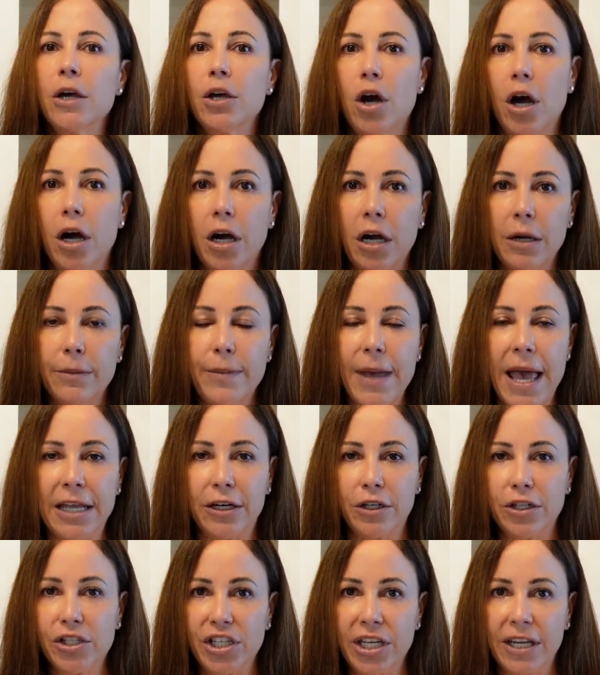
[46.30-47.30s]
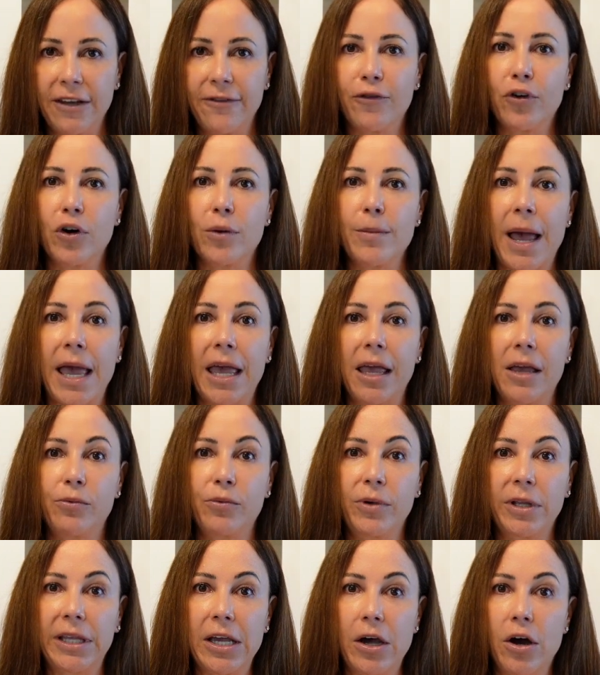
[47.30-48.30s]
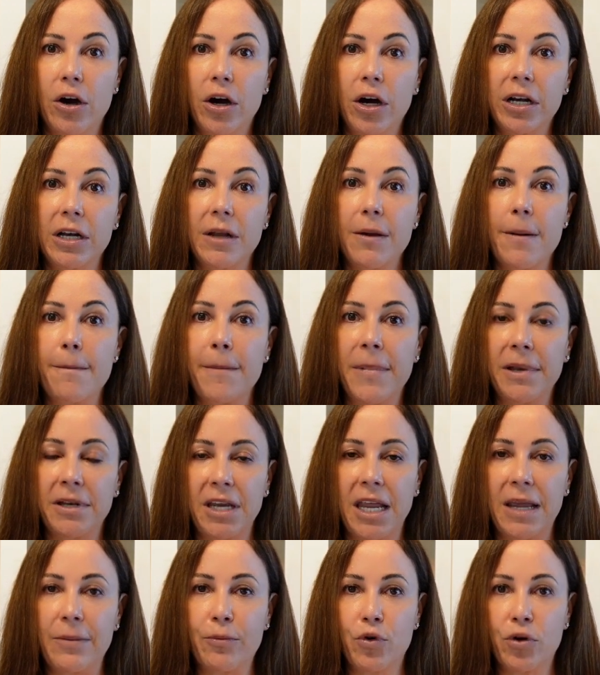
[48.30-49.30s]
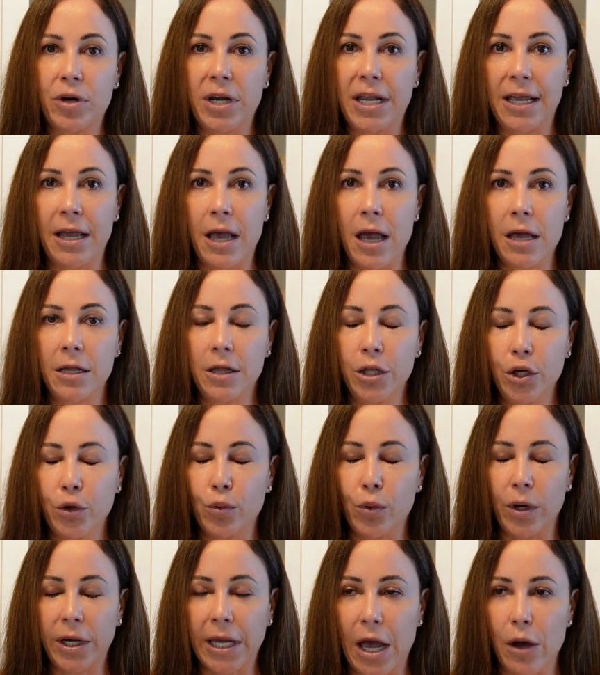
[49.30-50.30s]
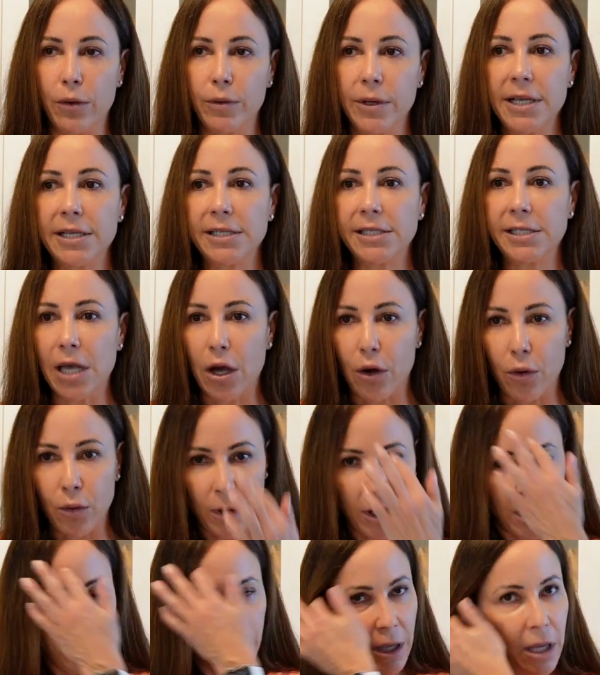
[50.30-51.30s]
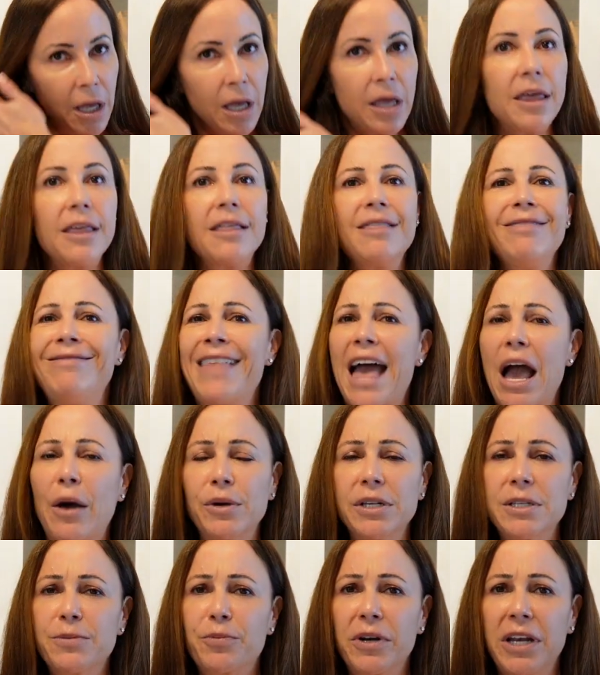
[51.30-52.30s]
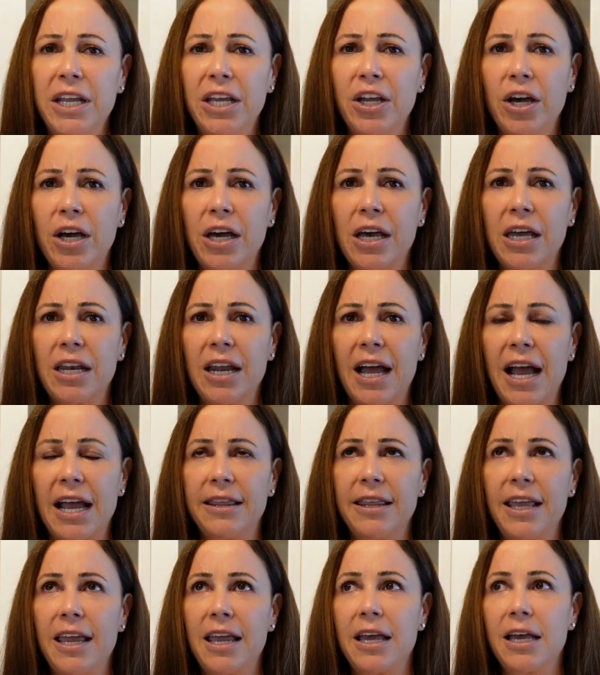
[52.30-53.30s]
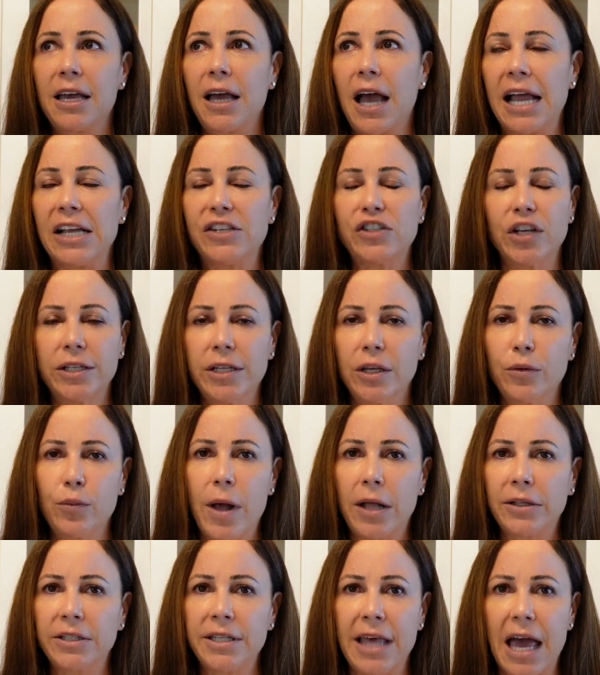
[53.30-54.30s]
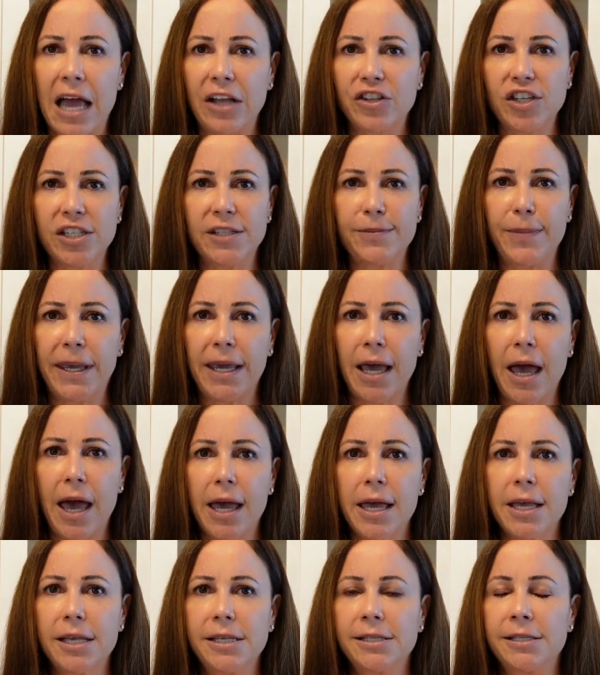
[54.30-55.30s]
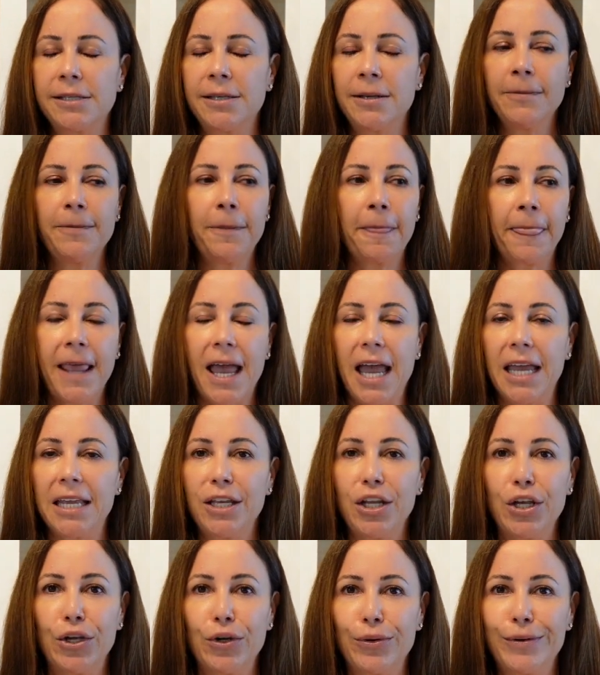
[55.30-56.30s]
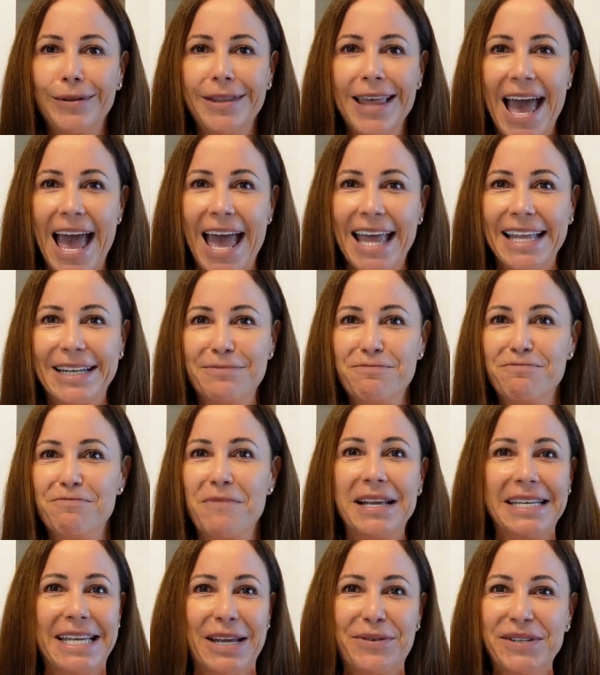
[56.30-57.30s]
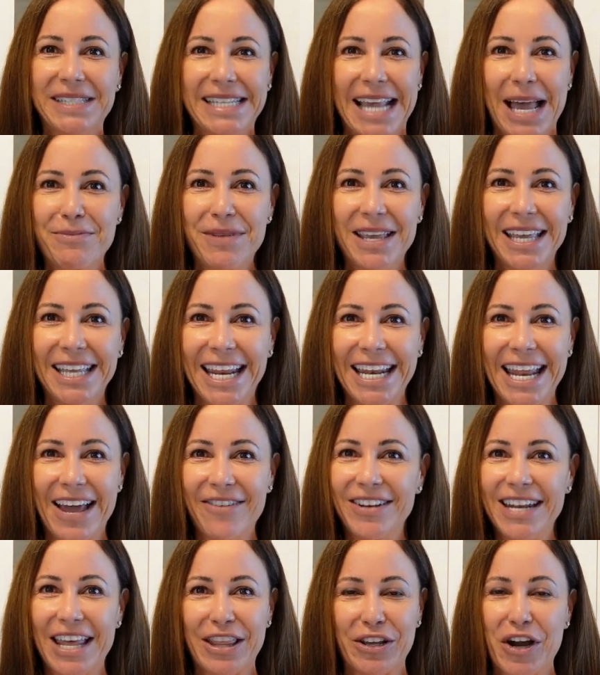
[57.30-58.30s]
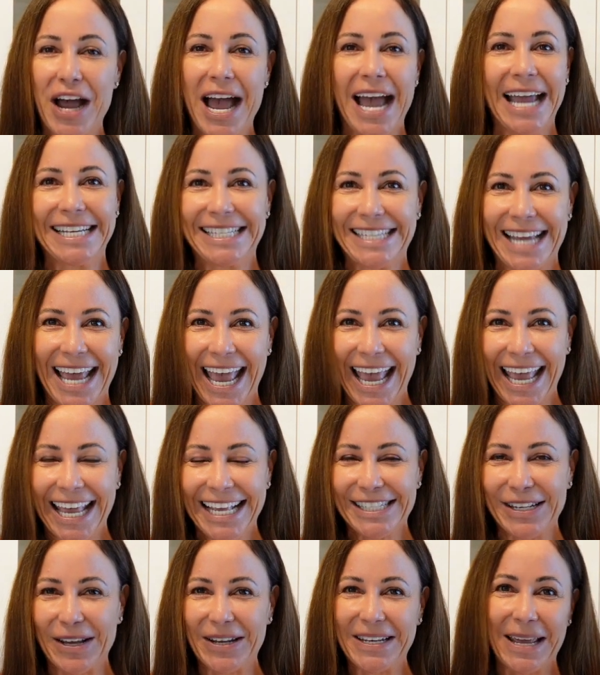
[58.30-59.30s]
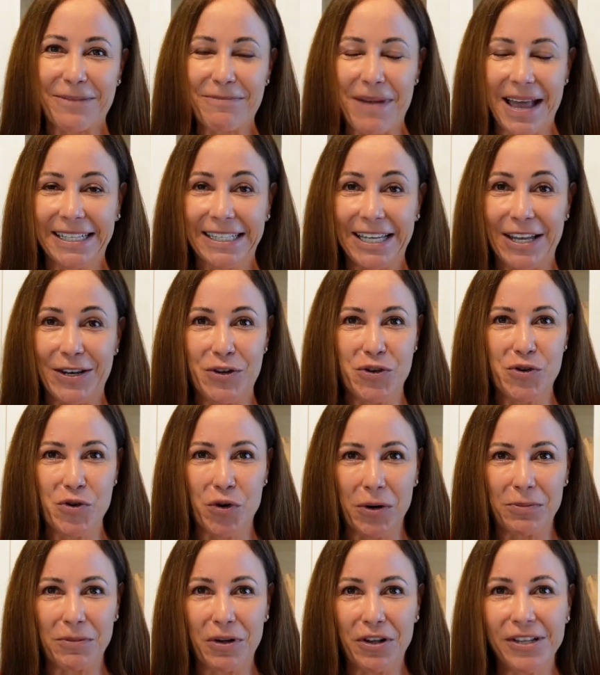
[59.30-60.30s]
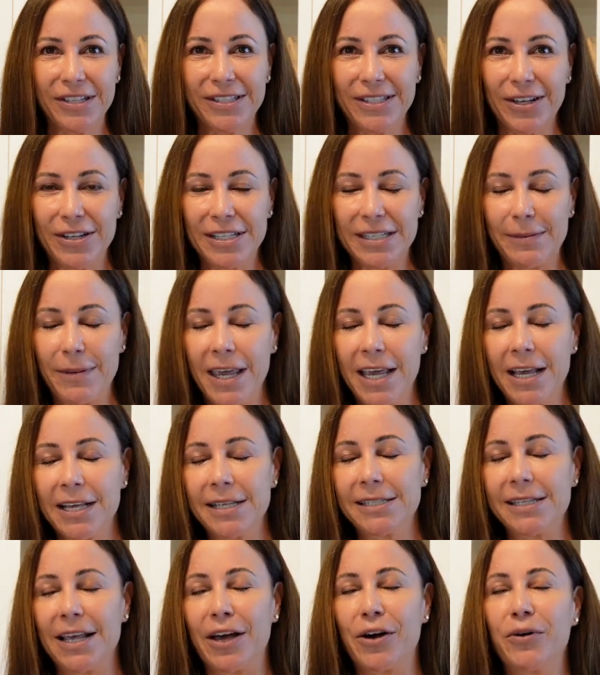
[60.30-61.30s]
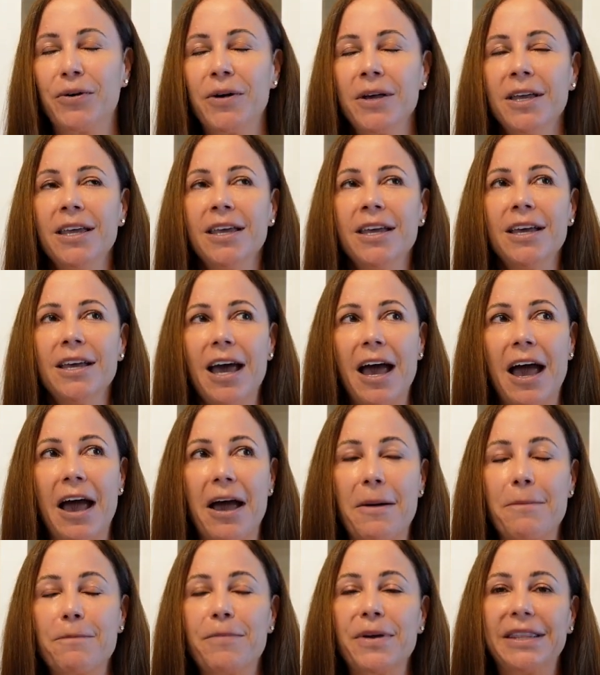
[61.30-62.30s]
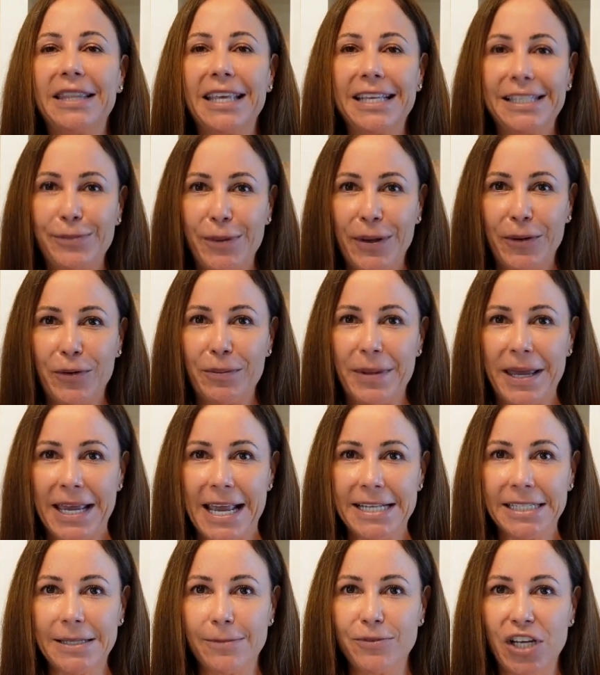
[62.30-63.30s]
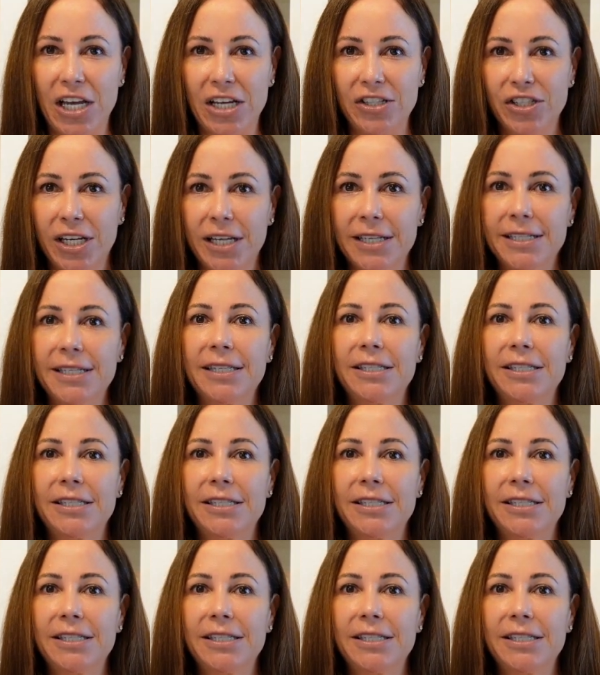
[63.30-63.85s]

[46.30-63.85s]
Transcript: carb energy for my really hard Monday morning glute workout. So that was pretty good. I think I adjusted well to that just because I knew that Monday was coming and I'd have another high day, so I'd get back to normal, so to speak. So, um, but this week we're making some changes.